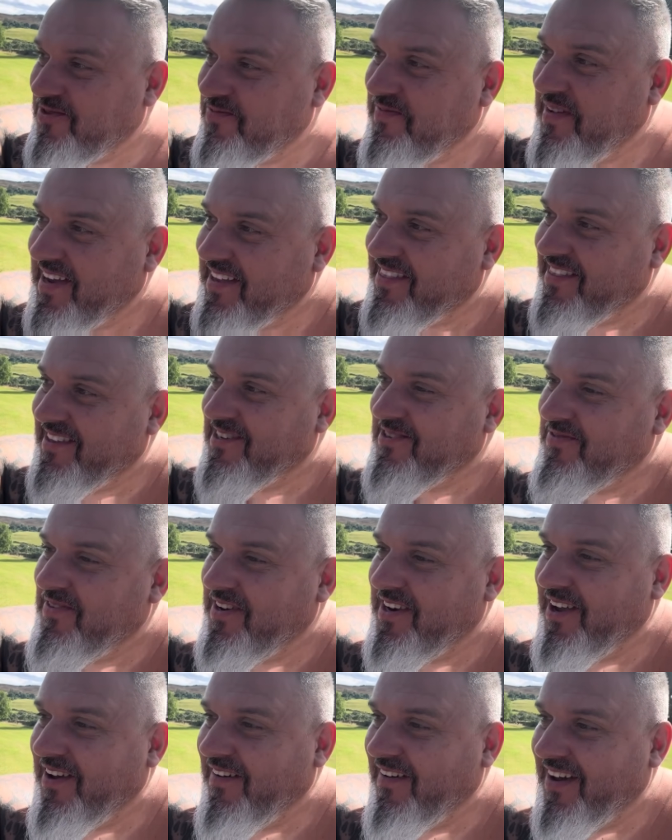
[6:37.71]
mad, this
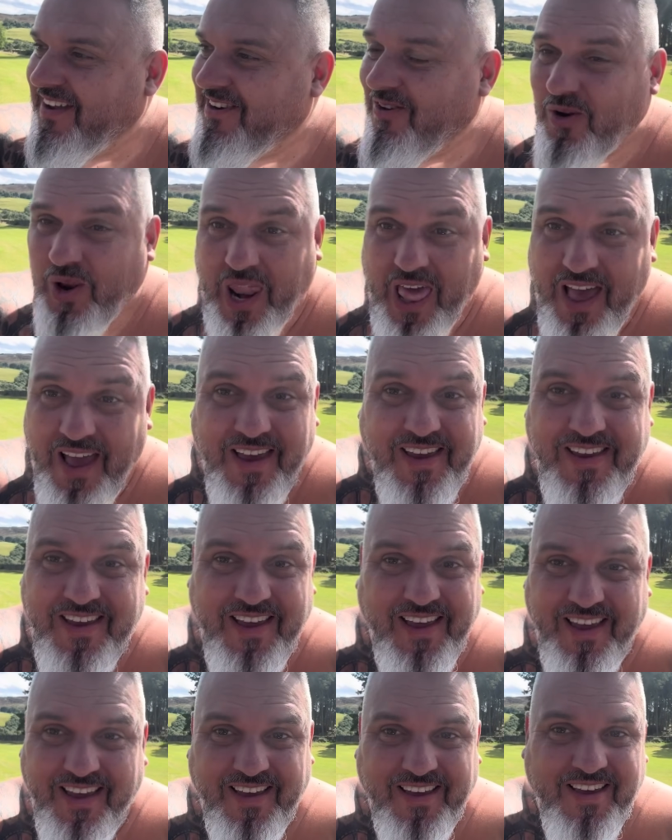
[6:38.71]
video. I don't like
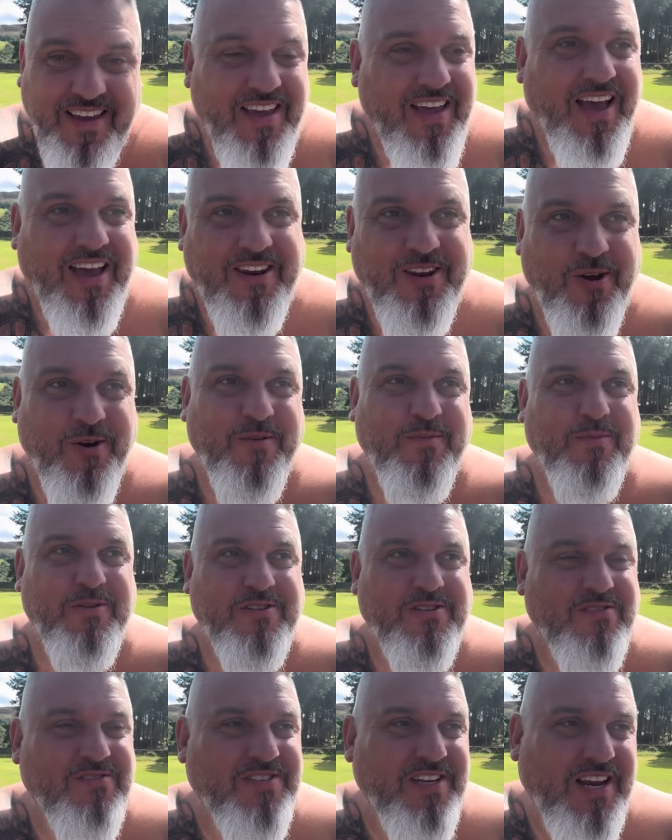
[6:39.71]
it. I know I
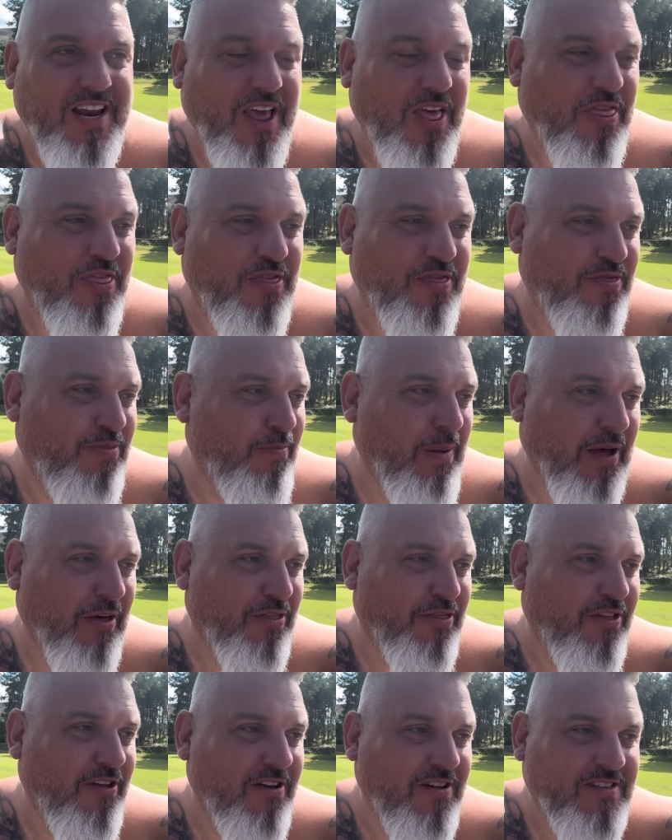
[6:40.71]
must have said it about
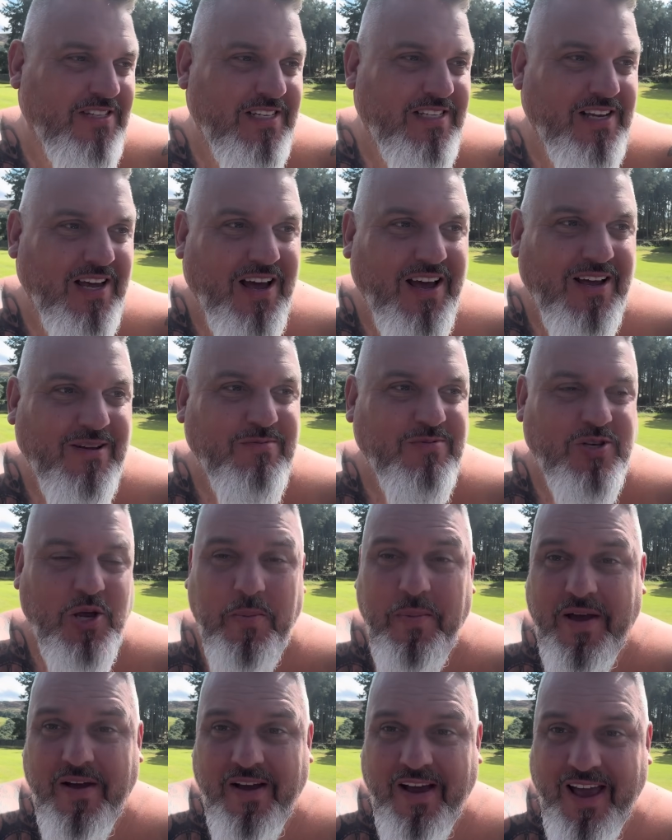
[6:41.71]
30 times
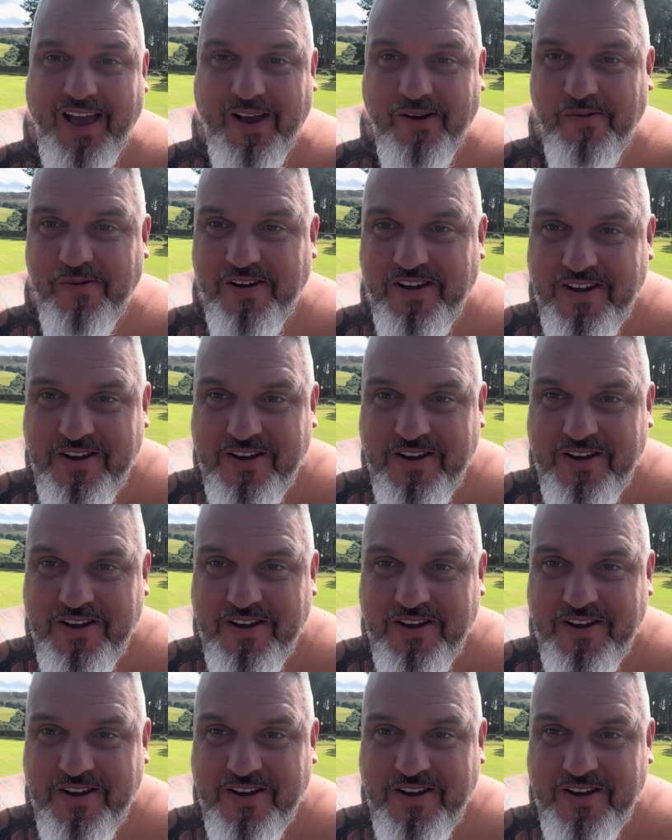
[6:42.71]
about how